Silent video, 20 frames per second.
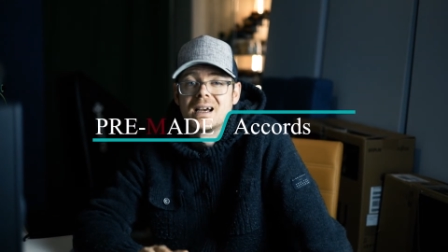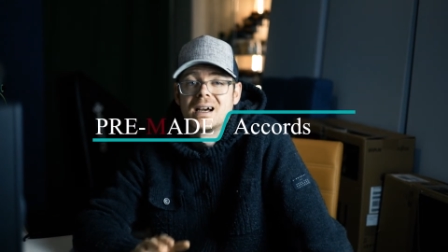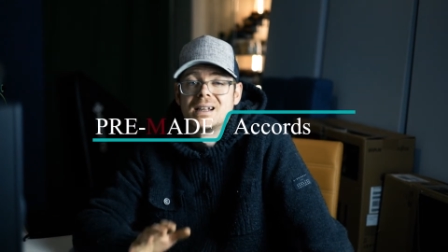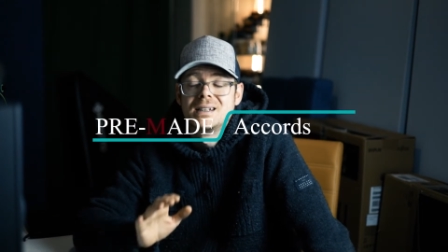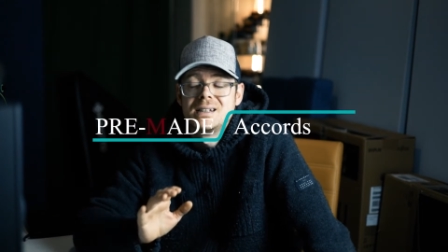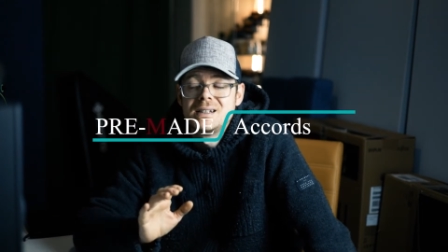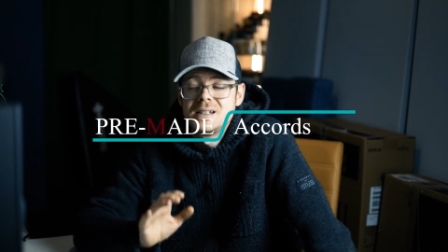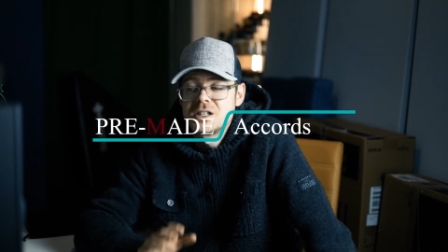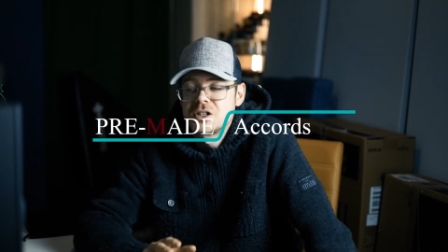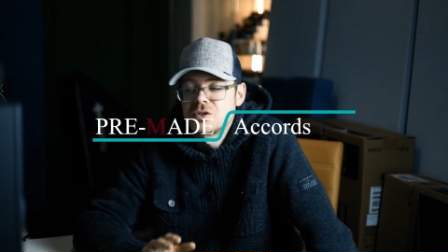and
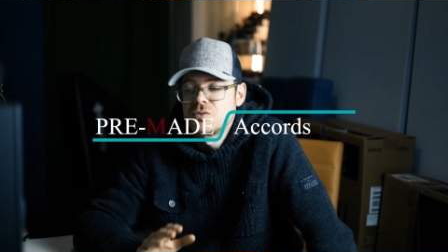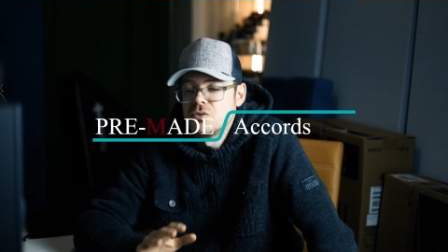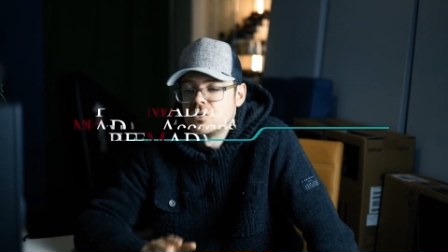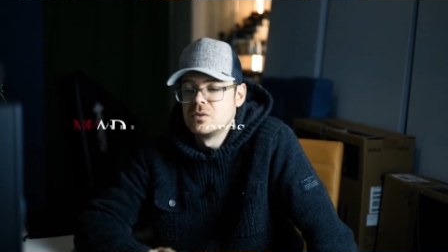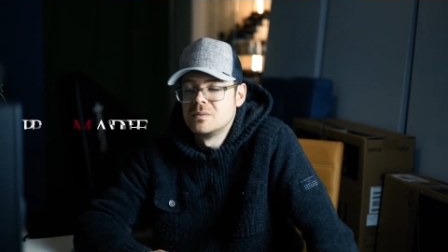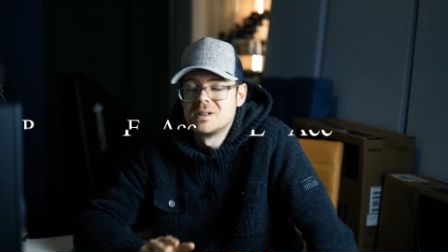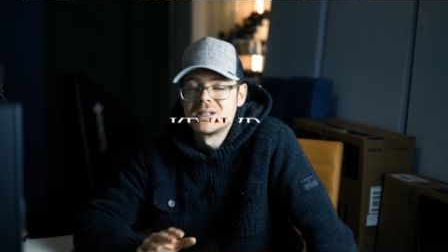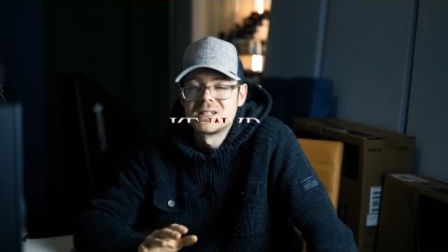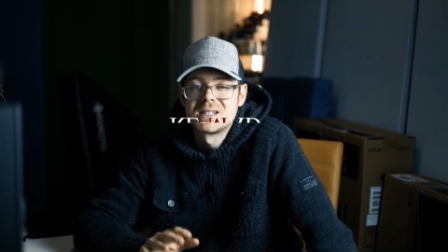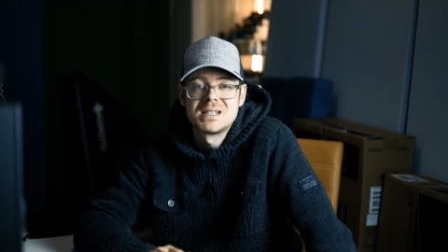in this
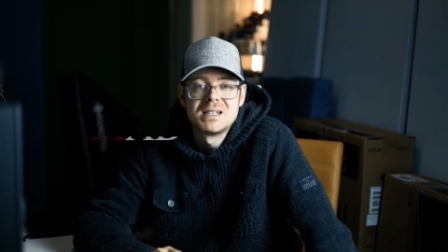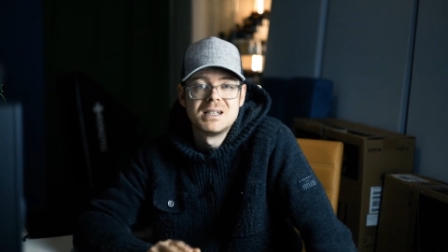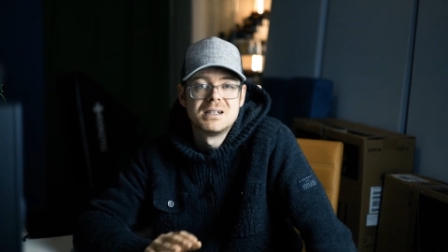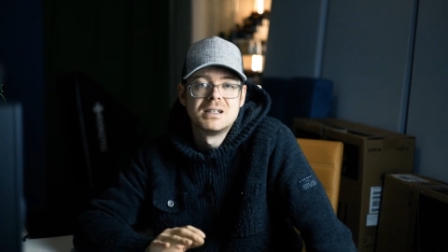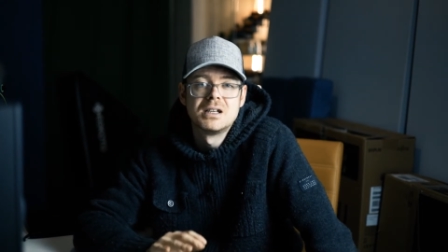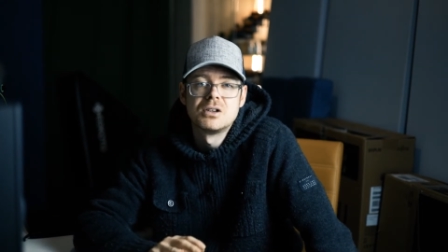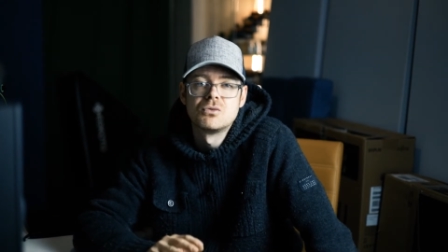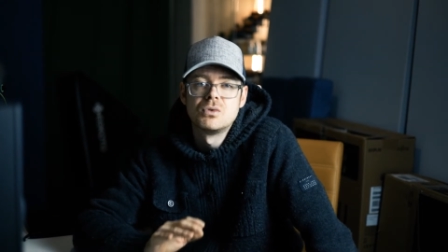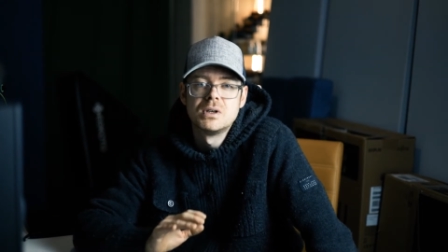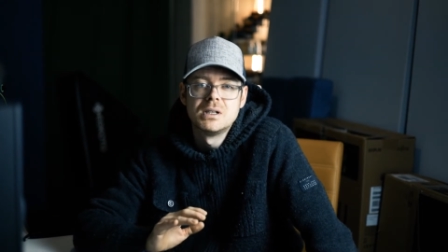room the
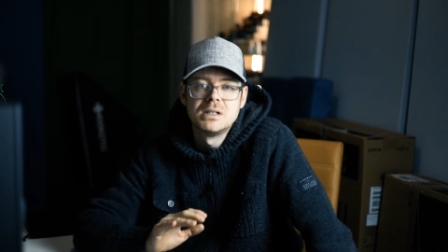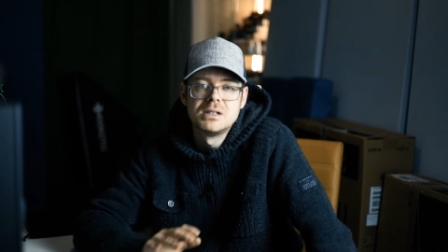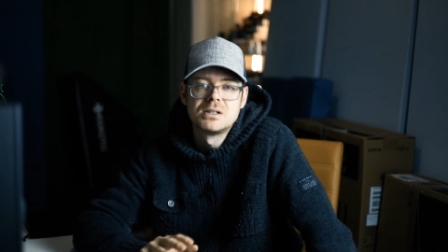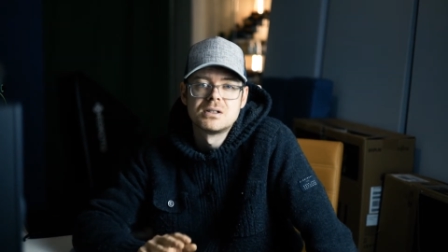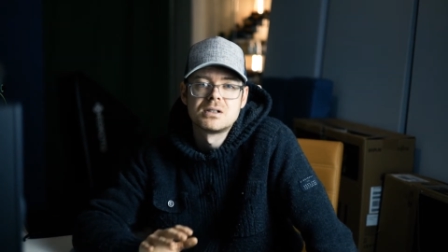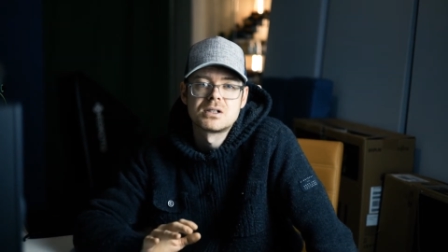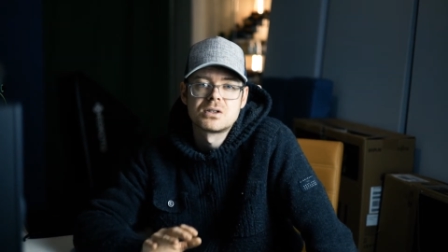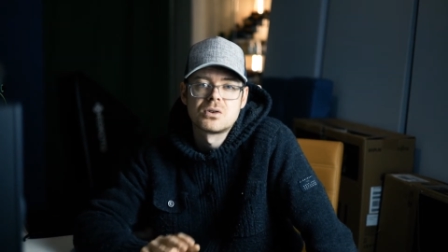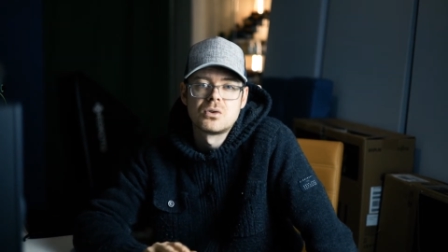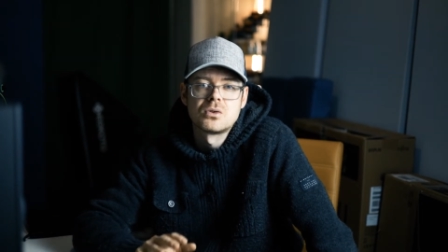ceiling really
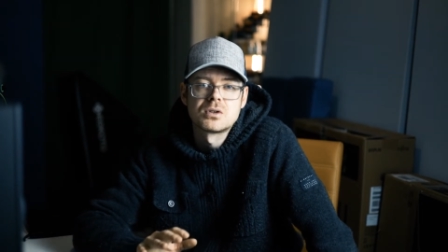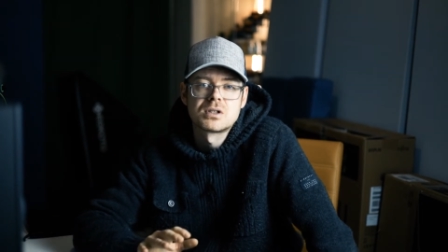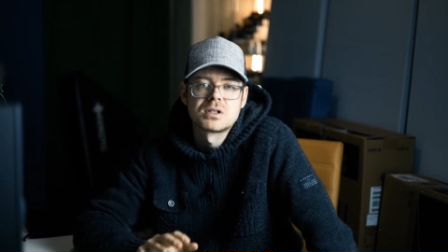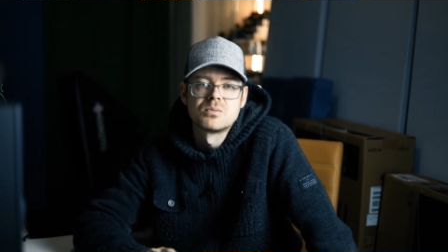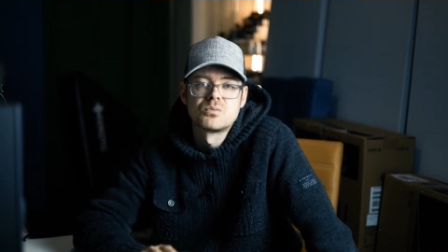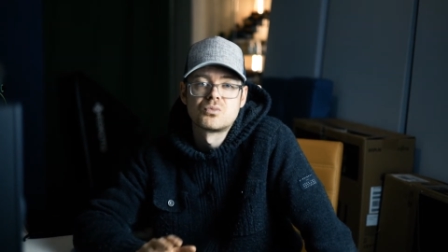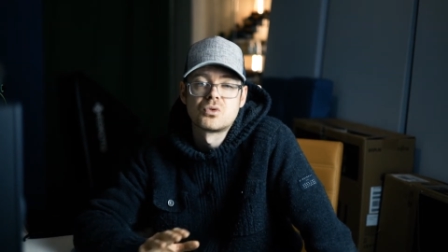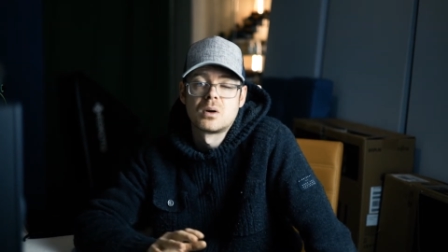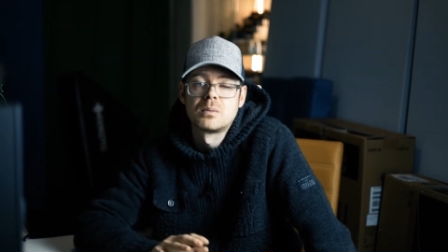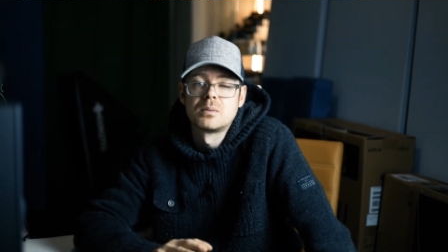does cause
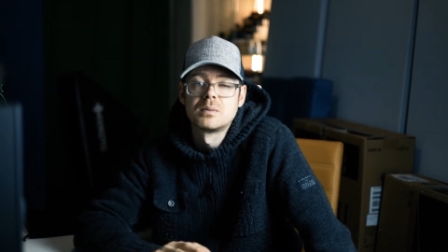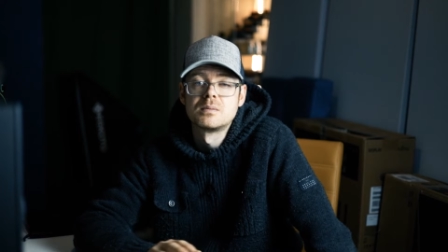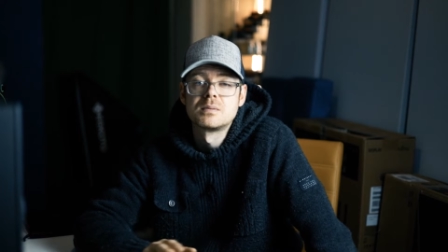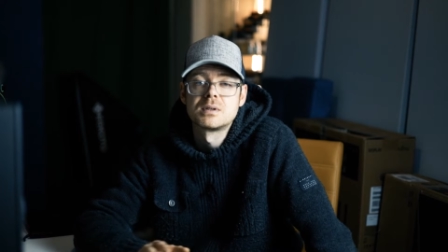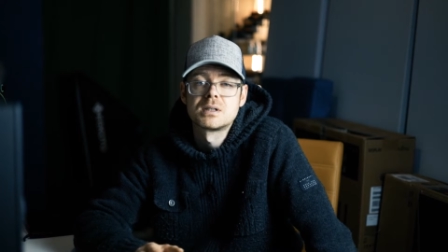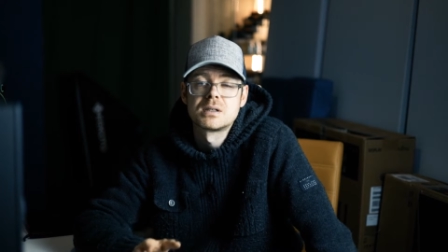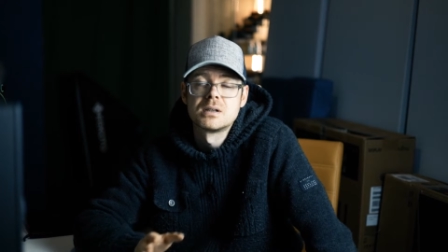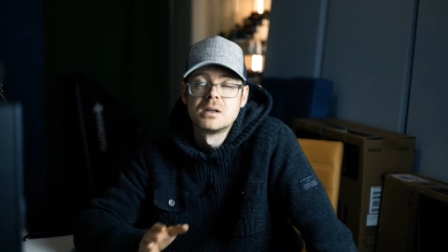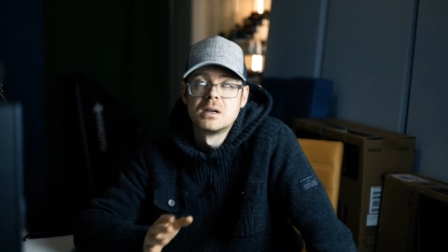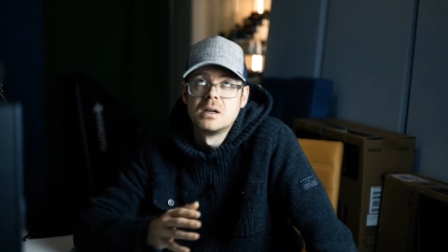some
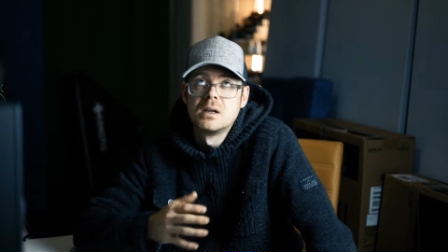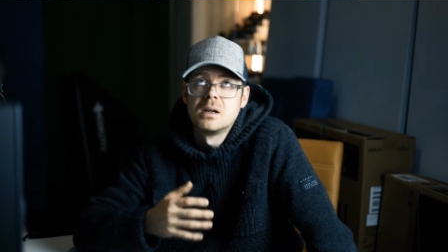problems